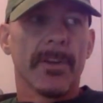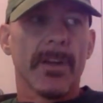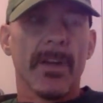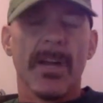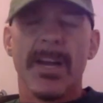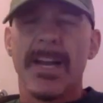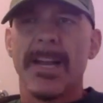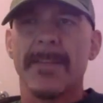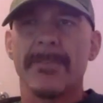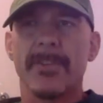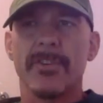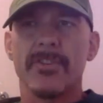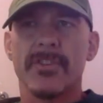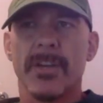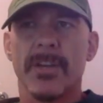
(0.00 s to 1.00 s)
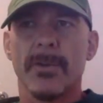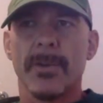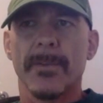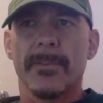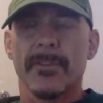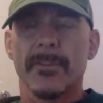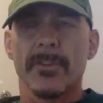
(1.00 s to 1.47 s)
kind, they're
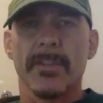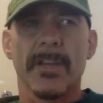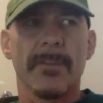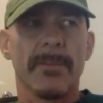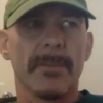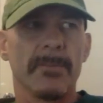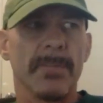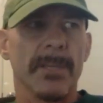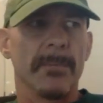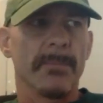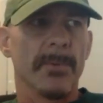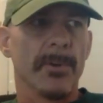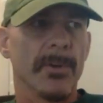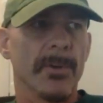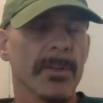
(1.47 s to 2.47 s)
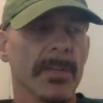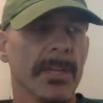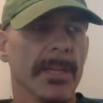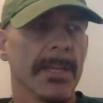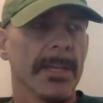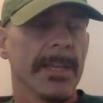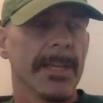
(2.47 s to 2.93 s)
generous, they're loving people.
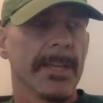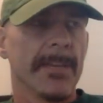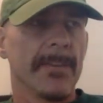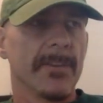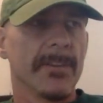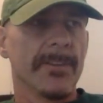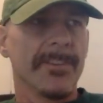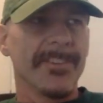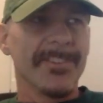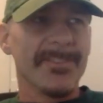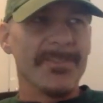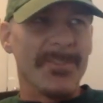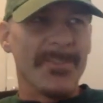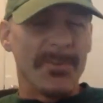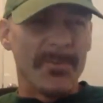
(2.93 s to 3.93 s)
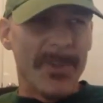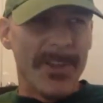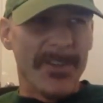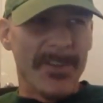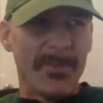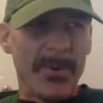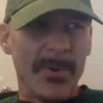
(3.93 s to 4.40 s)
And with the
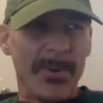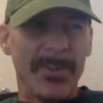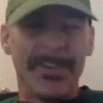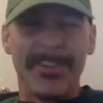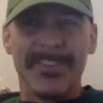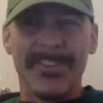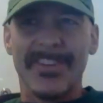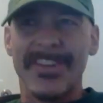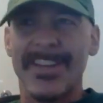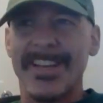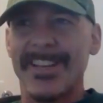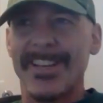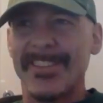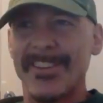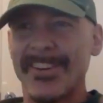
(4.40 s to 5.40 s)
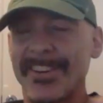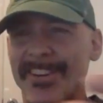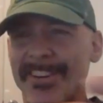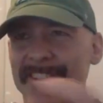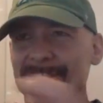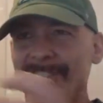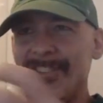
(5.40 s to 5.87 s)
way the world is today, they're
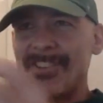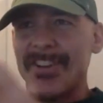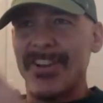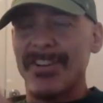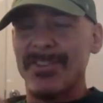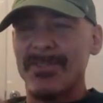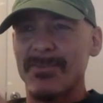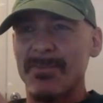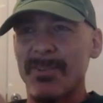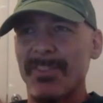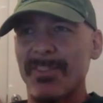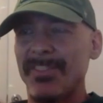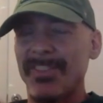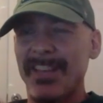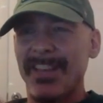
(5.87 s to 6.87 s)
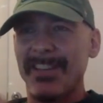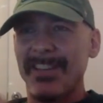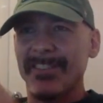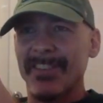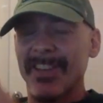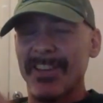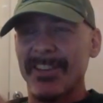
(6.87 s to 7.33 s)
gonna judge what they
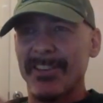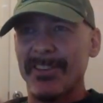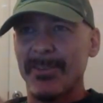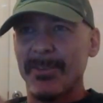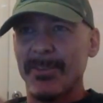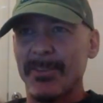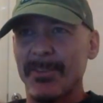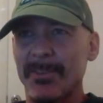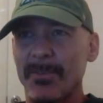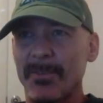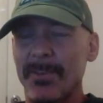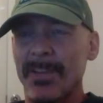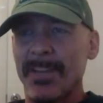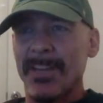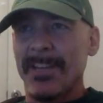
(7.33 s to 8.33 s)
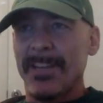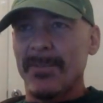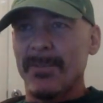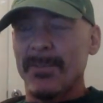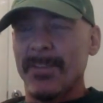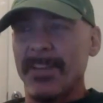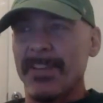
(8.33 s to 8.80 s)
decide to do with their
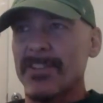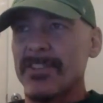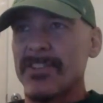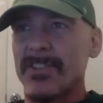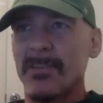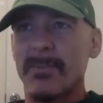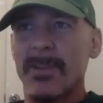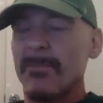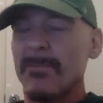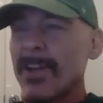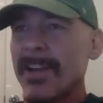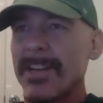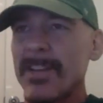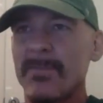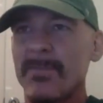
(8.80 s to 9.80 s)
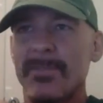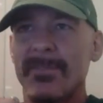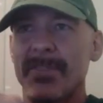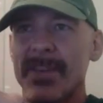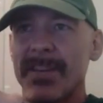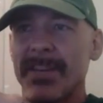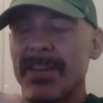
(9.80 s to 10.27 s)
relationship, not
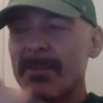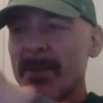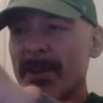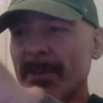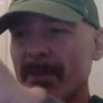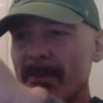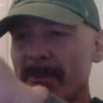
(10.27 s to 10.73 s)
even thinking about